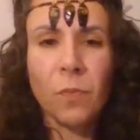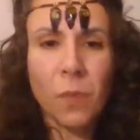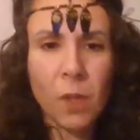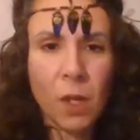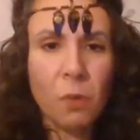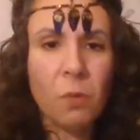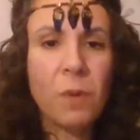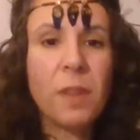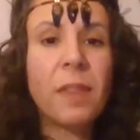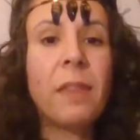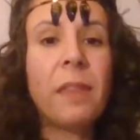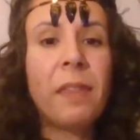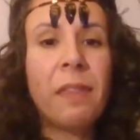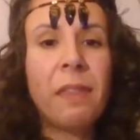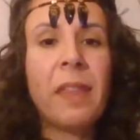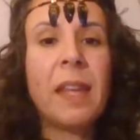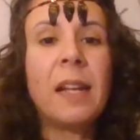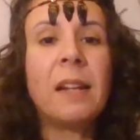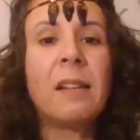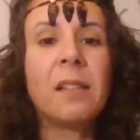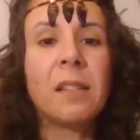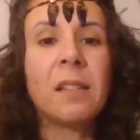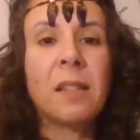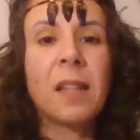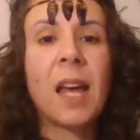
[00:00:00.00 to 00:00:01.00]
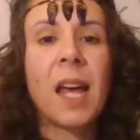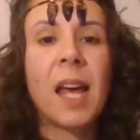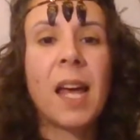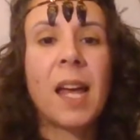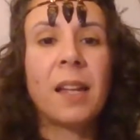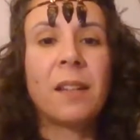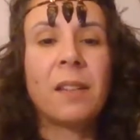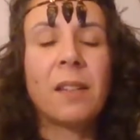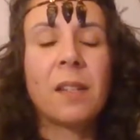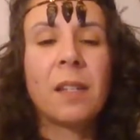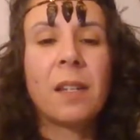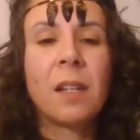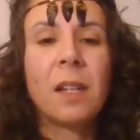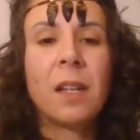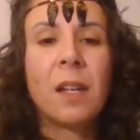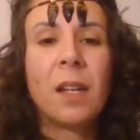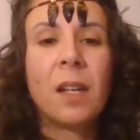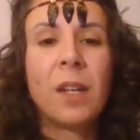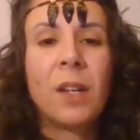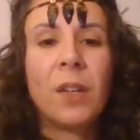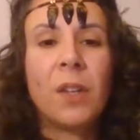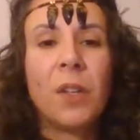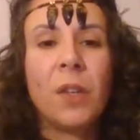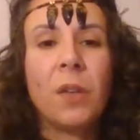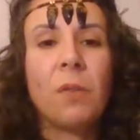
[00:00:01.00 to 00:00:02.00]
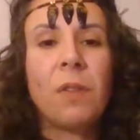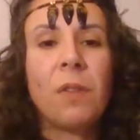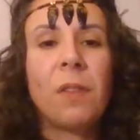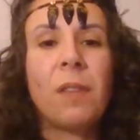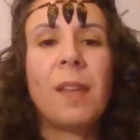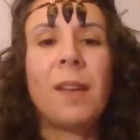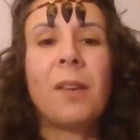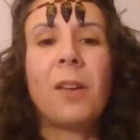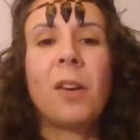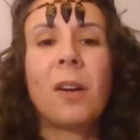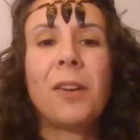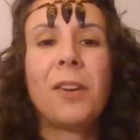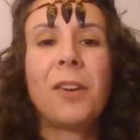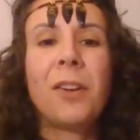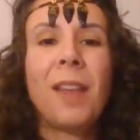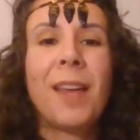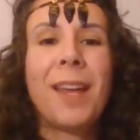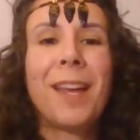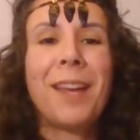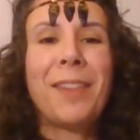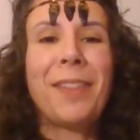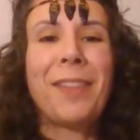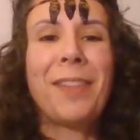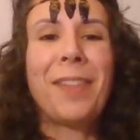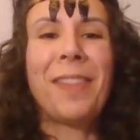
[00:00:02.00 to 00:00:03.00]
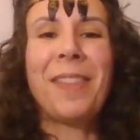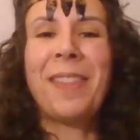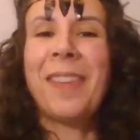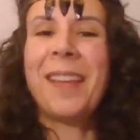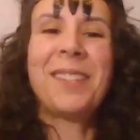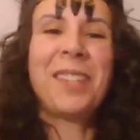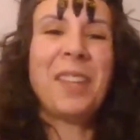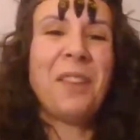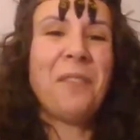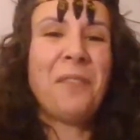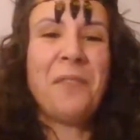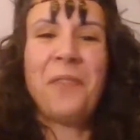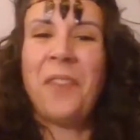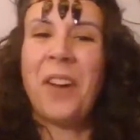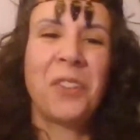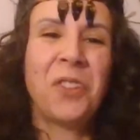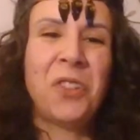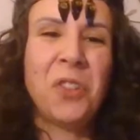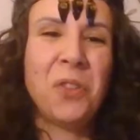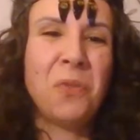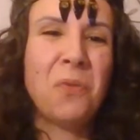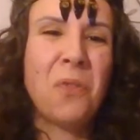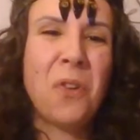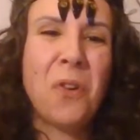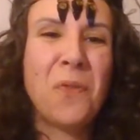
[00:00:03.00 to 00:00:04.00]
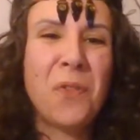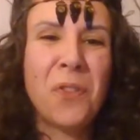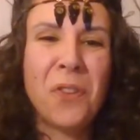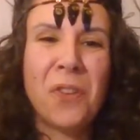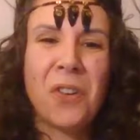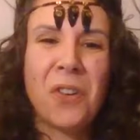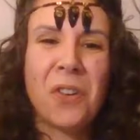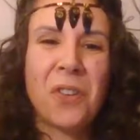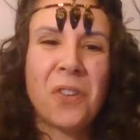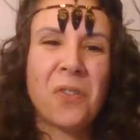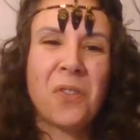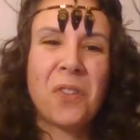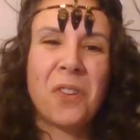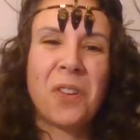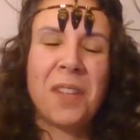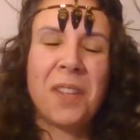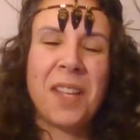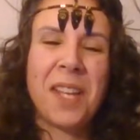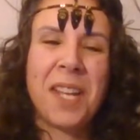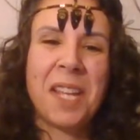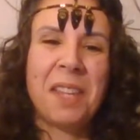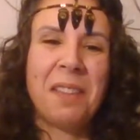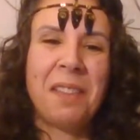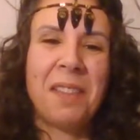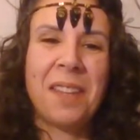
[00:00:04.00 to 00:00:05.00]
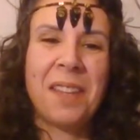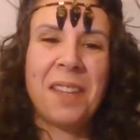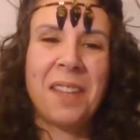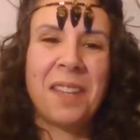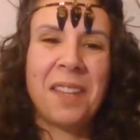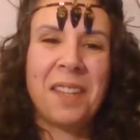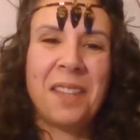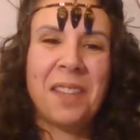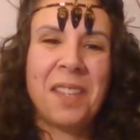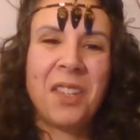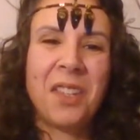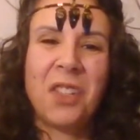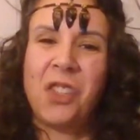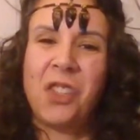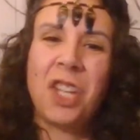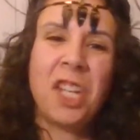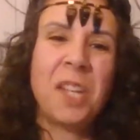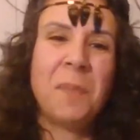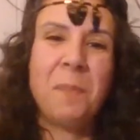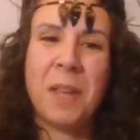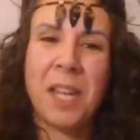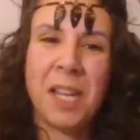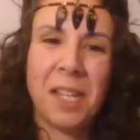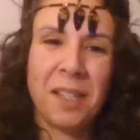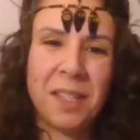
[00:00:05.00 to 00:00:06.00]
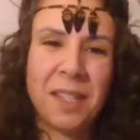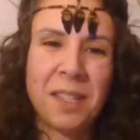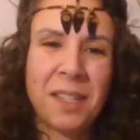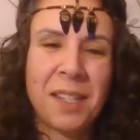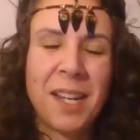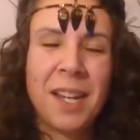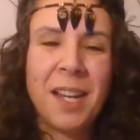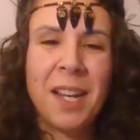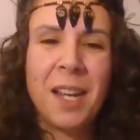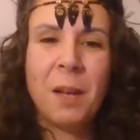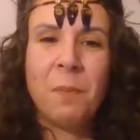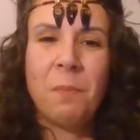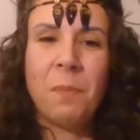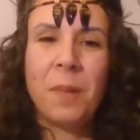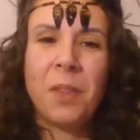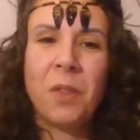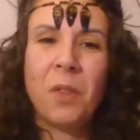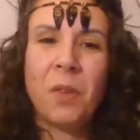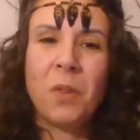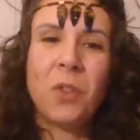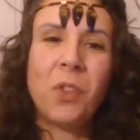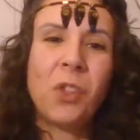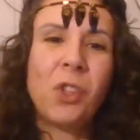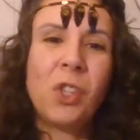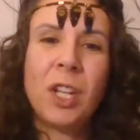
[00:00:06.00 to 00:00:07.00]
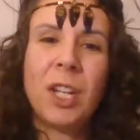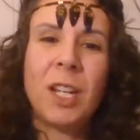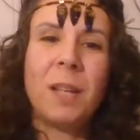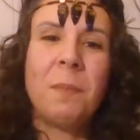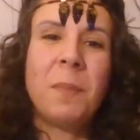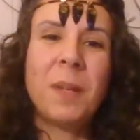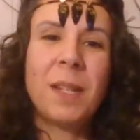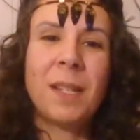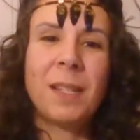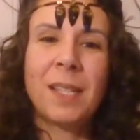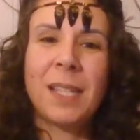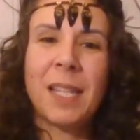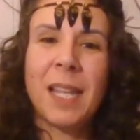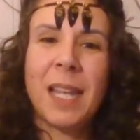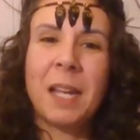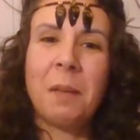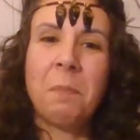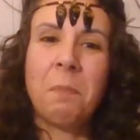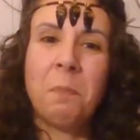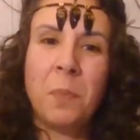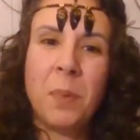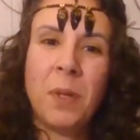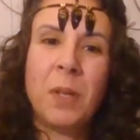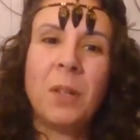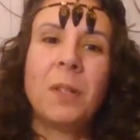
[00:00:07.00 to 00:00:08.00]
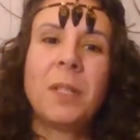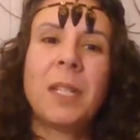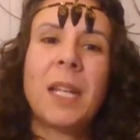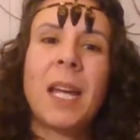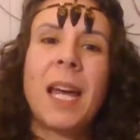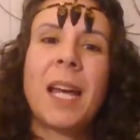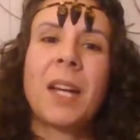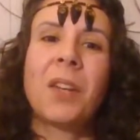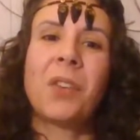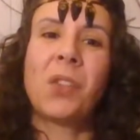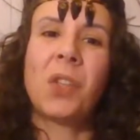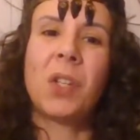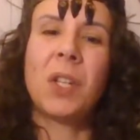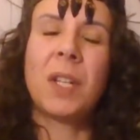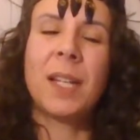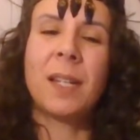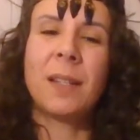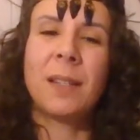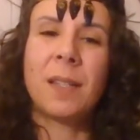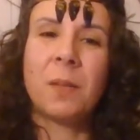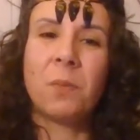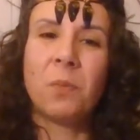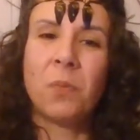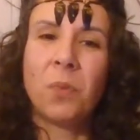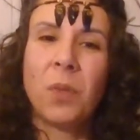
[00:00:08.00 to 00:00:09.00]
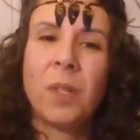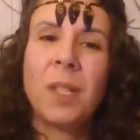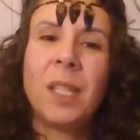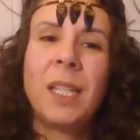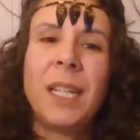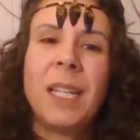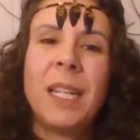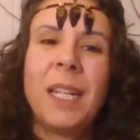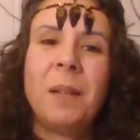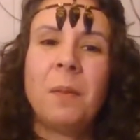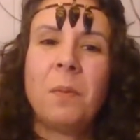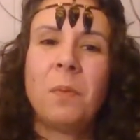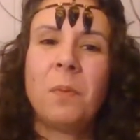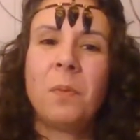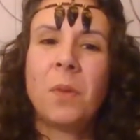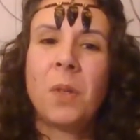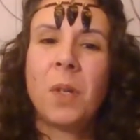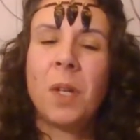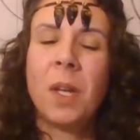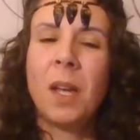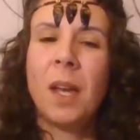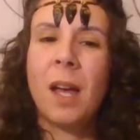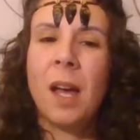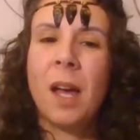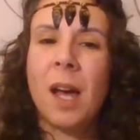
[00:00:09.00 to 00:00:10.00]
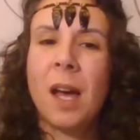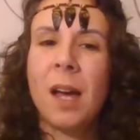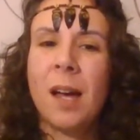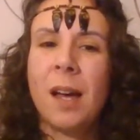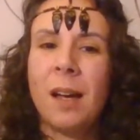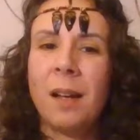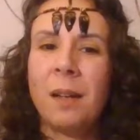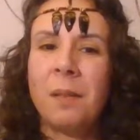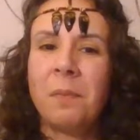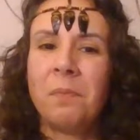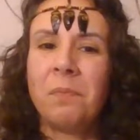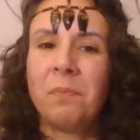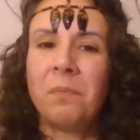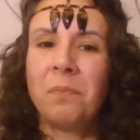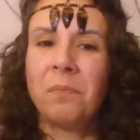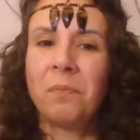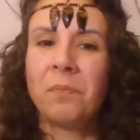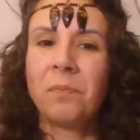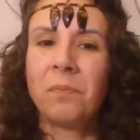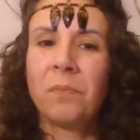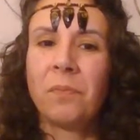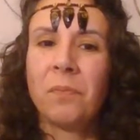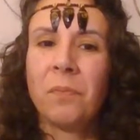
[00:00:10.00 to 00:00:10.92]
with the things that you think are like the things that fucked you over, or like the shitty bits, but those shitty bits like built actually some really um,